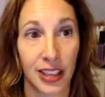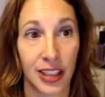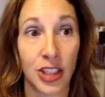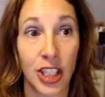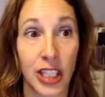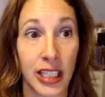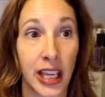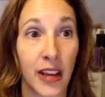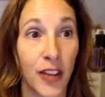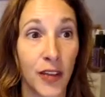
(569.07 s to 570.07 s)

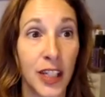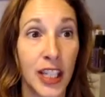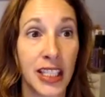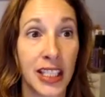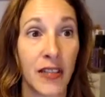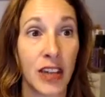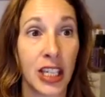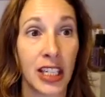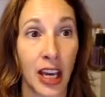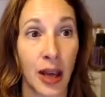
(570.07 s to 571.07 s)
Seriously, 50 to
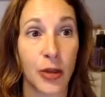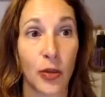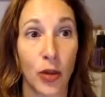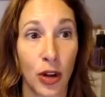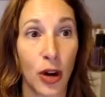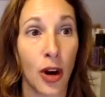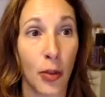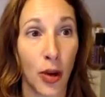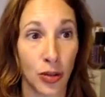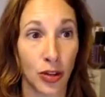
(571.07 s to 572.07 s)
70 times more
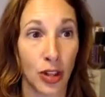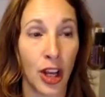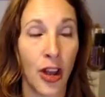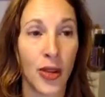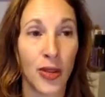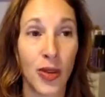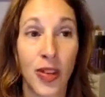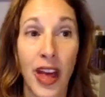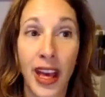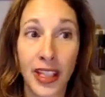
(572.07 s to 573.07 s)
potent. So
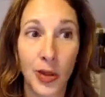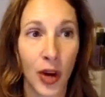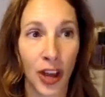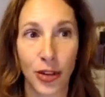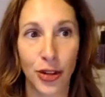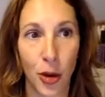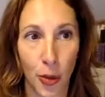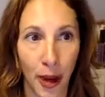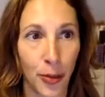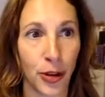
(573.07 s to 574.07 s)
that's why they're so
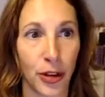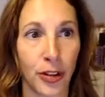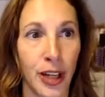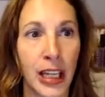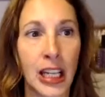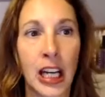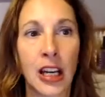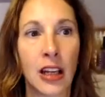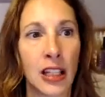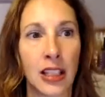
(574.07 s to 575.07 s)
popular, right?
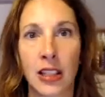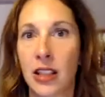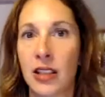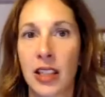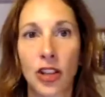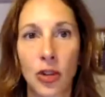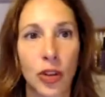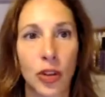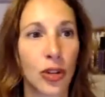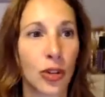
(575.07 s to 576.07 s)
It's the essential
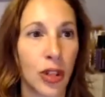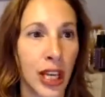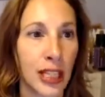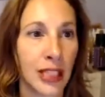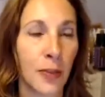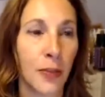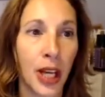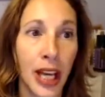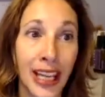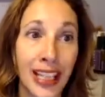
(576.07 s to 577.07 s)
oil craze,
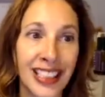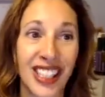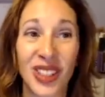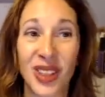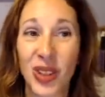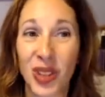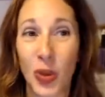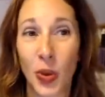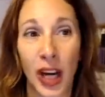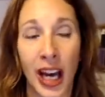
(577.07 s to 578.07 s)
but that's also
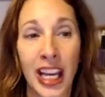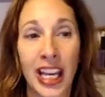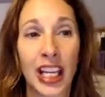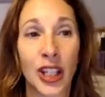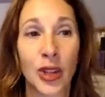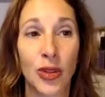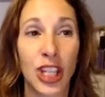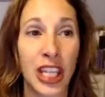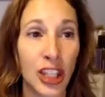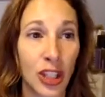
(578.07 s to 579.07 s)
why you
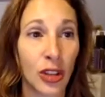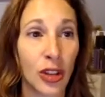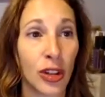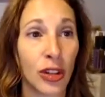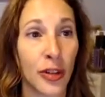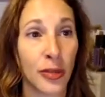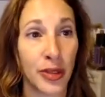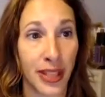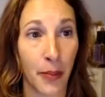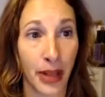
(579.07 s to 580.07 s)
need to learn from
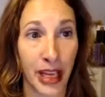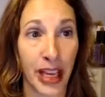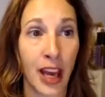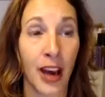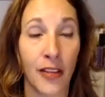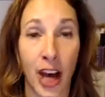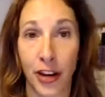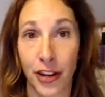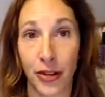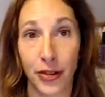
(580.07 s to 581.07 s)
somebody of how
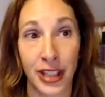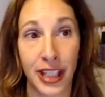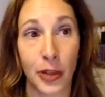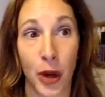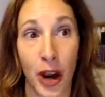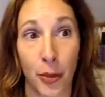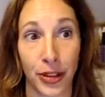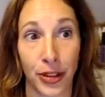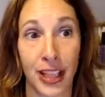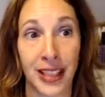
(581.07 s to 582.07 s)
to use these
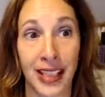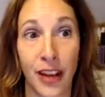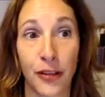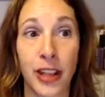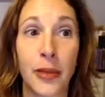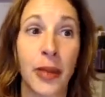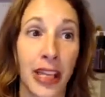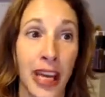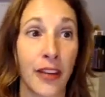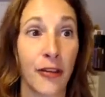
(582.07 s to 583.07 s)
properly, safely, but
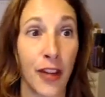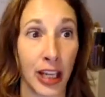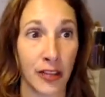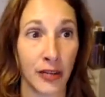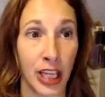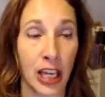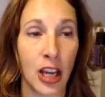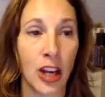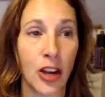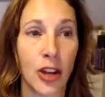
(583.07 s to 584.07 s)
yet effectively.
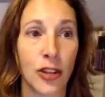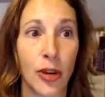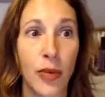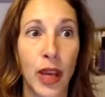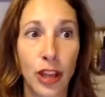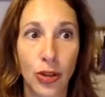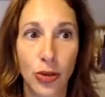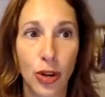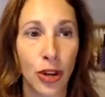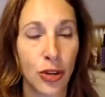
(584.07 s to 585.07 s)
So make
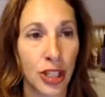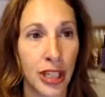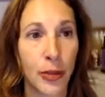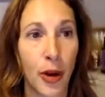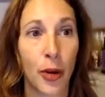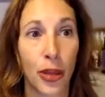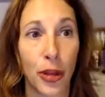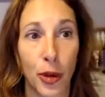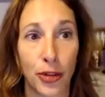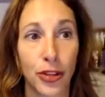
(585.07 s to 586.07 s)
sure you team up with the
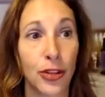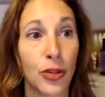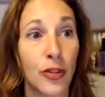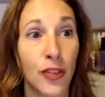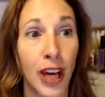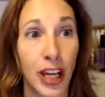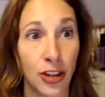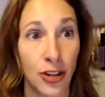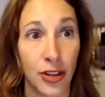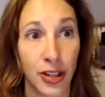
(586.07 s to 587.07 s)
person who invited
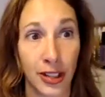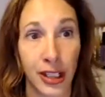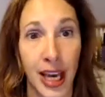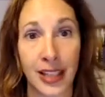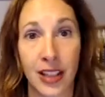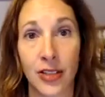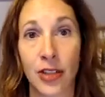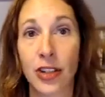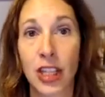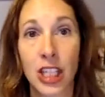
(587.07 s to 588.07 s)
you to this class, because
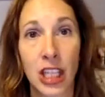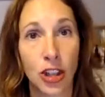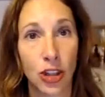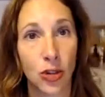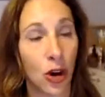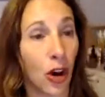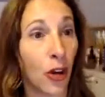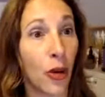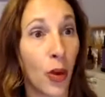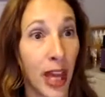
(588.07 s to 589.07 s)
they're going to teach you
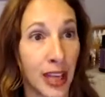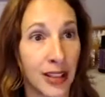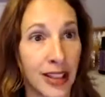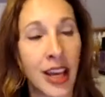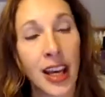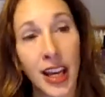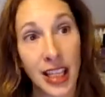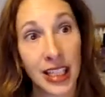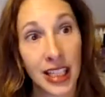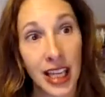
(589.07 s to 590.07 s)
all the ways.
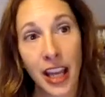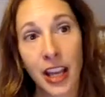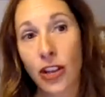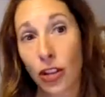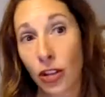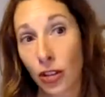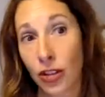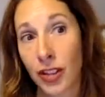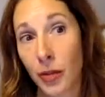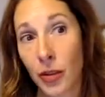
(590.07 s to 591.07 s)
And today you're going to
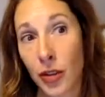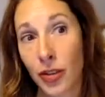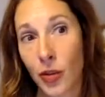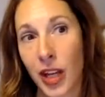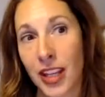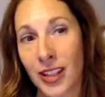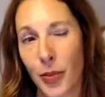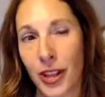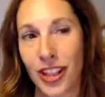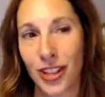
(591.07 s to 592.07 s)
learn some of those ways,
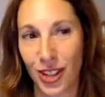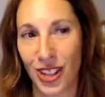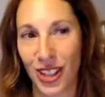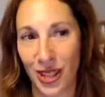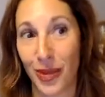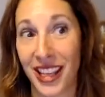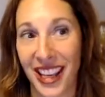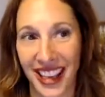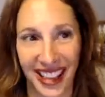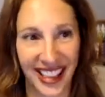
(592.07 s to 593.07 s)
but this is just the
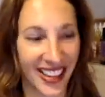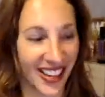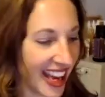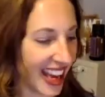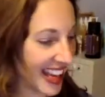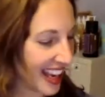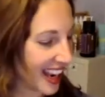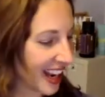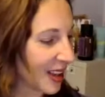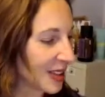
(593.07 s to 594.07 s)
beginning, okay?
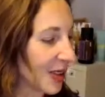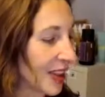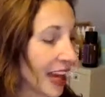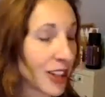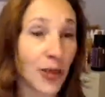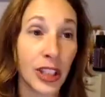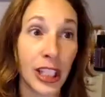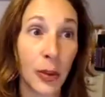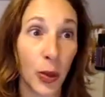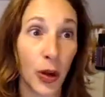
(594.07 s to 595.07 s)
So that's
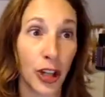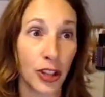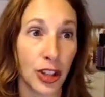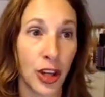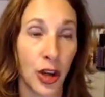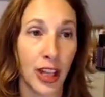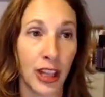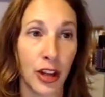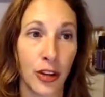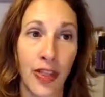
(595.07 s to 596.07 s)
really important to know
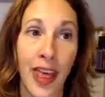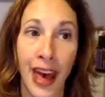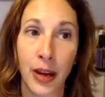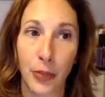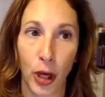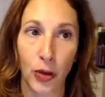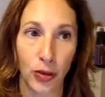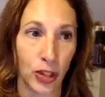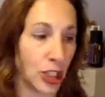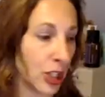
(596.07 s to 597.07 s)
that they're that
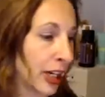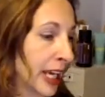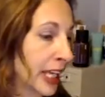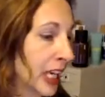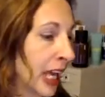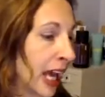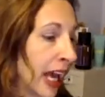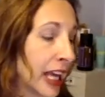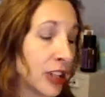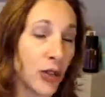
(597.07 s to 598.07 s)
potent, all right?
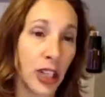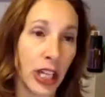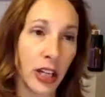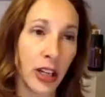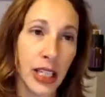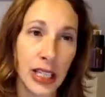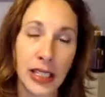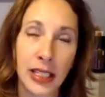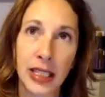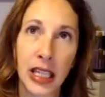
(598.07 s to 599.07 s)
And doTERRA
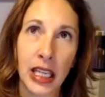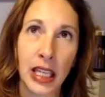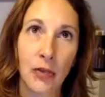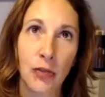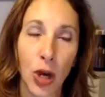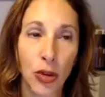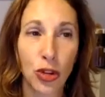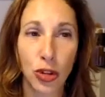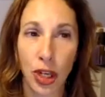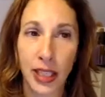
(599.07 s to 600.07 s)
is the
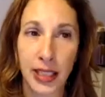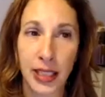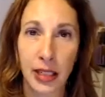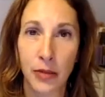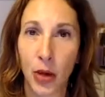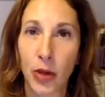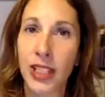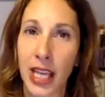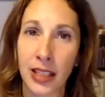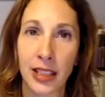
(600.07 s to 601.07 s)
most trusted,
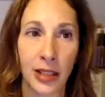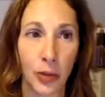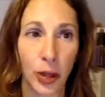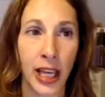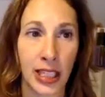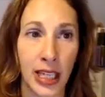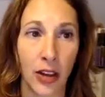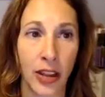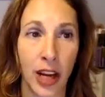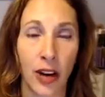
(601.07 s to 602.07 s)
most tested brand
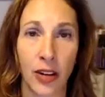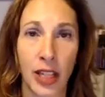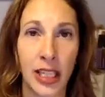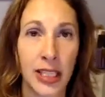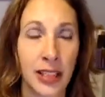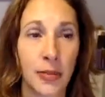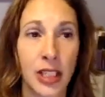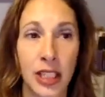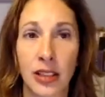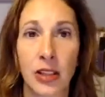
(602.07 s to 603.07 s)
out there. It is a
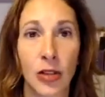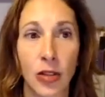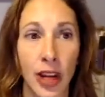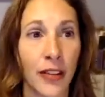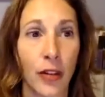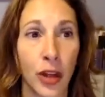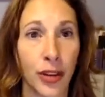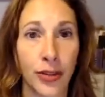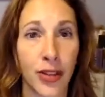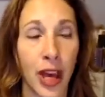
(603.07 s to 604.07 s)
medicinal grade of oils.